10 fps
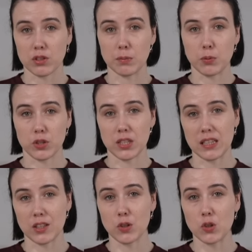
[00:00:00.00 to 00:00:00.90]
supported
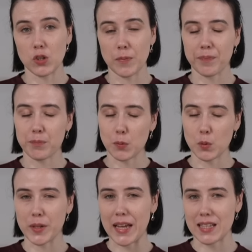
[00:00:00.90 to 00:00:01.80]
in the core, but
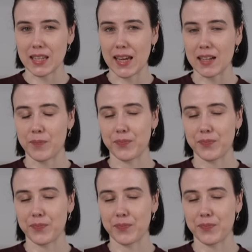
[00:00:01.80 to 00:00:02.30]
we'll get to that